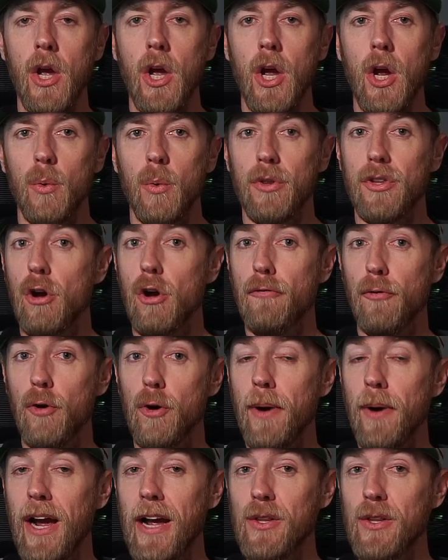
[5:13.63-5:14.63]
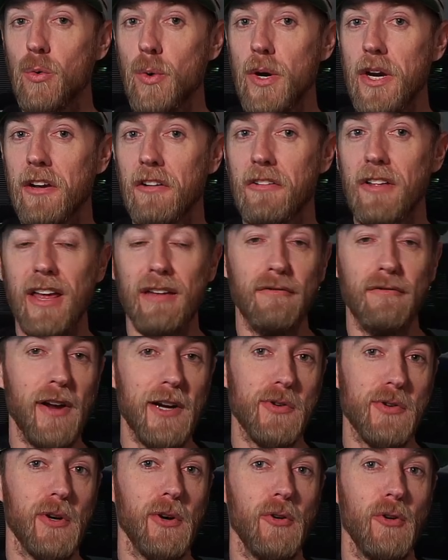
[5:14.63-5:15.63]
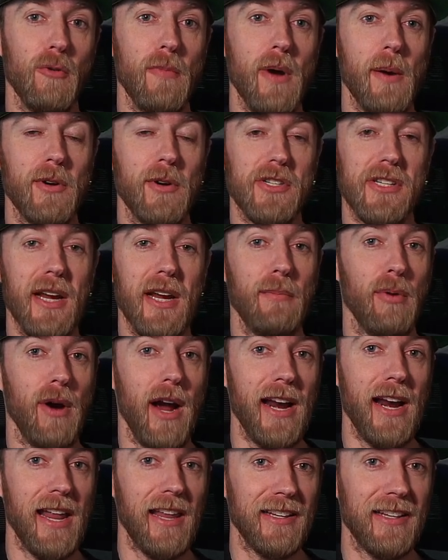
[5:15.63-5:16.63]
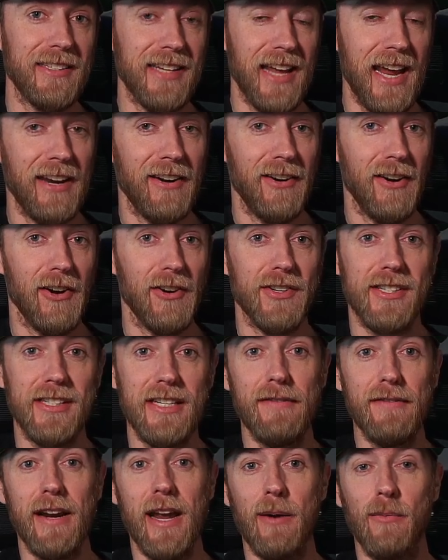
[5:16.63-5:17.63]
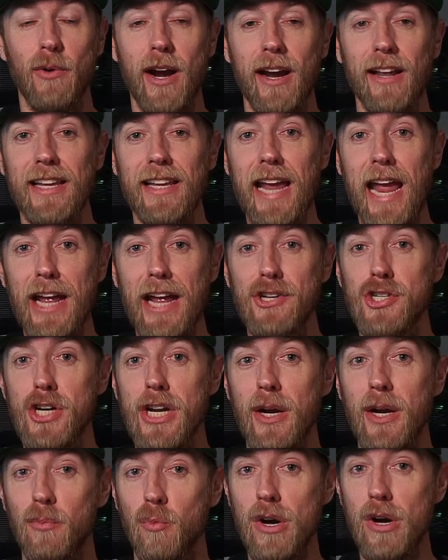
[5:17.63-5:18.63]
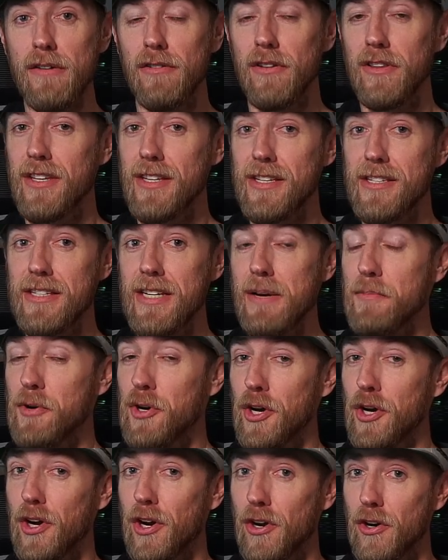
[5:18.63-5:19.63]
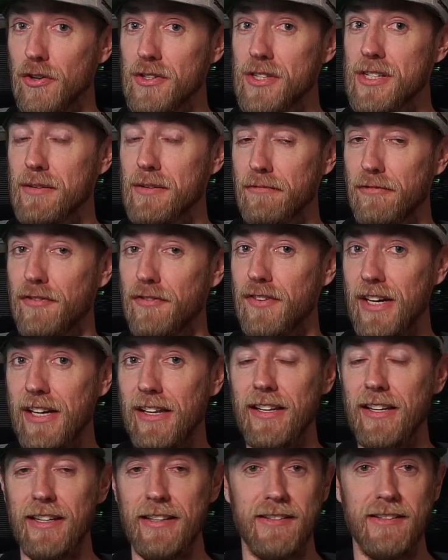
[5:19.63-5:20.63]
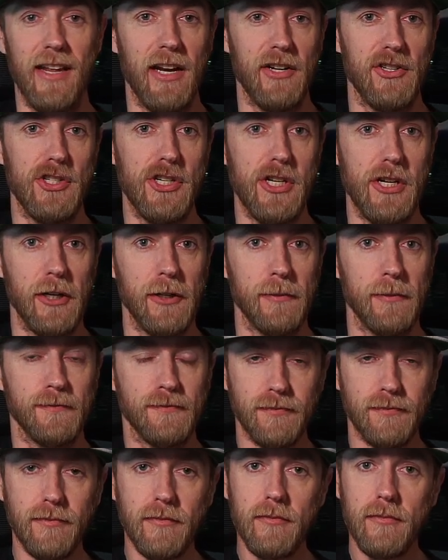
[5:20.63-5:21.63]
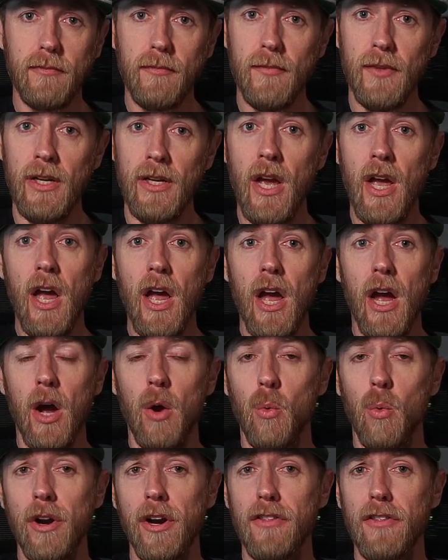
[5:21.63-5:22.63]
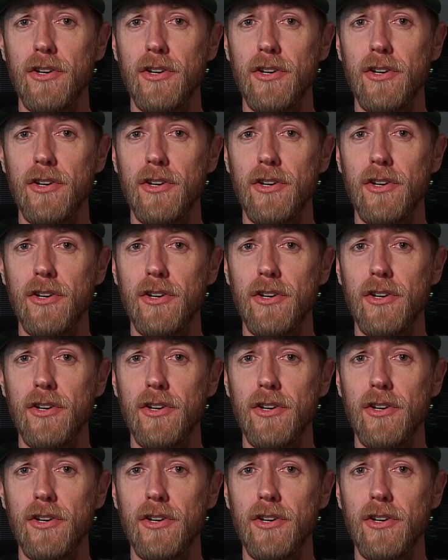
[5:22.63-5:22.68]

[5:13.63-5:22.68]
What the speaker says: With Kofoid behind the wheel and veteran crew members like Brad Alexander, Stephen Ham Riley, and Jacob Weaver, this team could hurt some feelings next year. One other